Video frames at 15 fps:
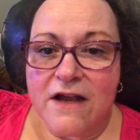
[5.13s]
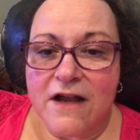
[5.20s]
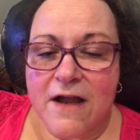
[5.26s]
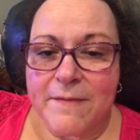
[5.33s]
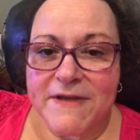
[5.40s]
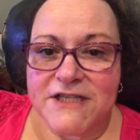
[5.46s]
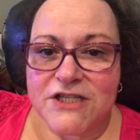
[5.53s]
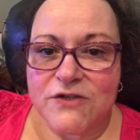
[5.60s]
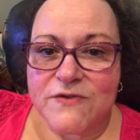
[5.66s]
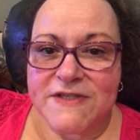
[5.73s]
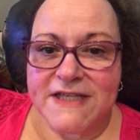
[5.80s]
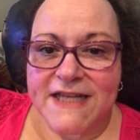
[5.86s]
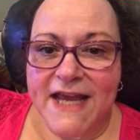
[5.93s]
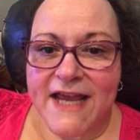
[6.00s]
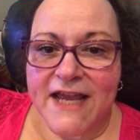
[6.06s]
coming to you
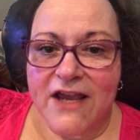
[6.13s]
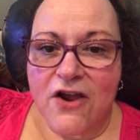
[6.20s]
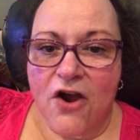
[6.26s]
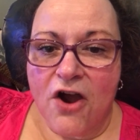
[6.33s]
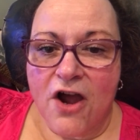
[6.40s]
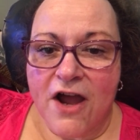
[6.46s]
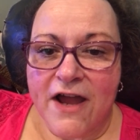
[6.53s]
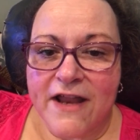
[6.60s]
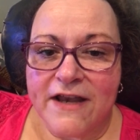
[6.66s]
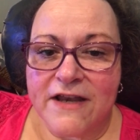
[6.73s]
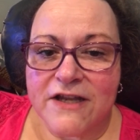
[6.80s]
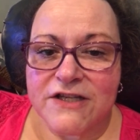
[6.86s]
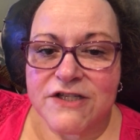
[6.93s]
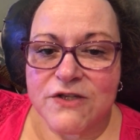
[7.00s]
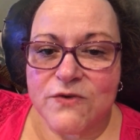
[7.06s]
today
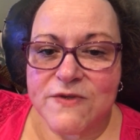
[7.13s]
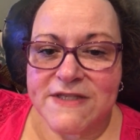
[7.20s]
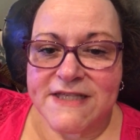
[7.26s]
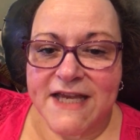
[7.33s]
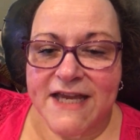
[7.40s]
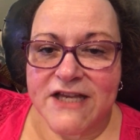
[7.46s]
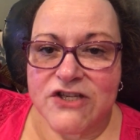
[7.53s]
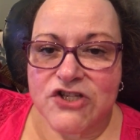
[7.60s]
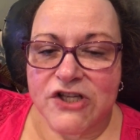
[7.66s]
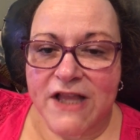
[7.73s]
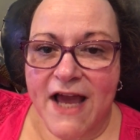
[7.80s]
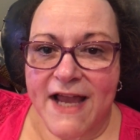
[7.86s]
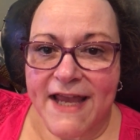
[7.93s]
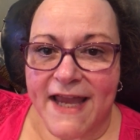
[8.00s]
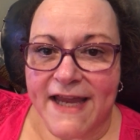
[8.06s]
on Tuesday,
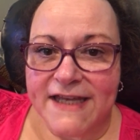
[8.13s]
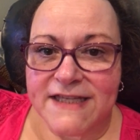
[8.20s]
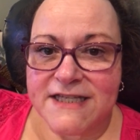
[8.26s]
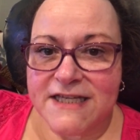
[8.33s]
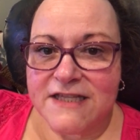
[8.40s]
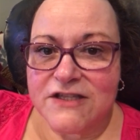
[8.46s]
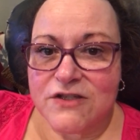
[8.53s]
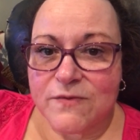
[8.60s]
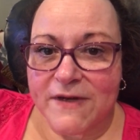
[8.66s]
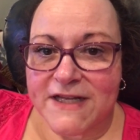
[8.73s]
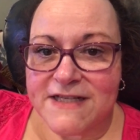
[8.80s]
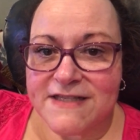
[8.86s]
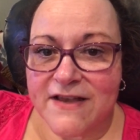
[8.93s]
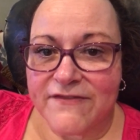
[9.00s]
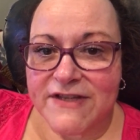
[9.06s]
July 18th,
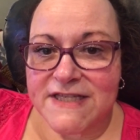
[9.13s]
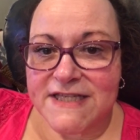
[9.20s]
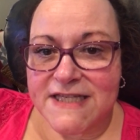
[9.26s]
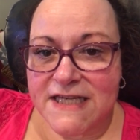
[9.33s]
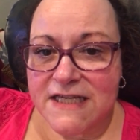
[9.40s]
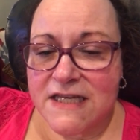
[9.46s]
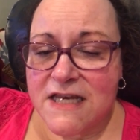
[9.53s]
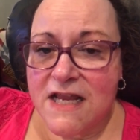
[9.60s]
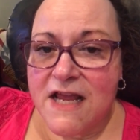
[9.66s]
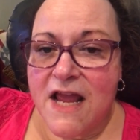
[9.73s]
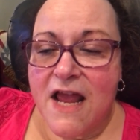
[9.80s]
2017.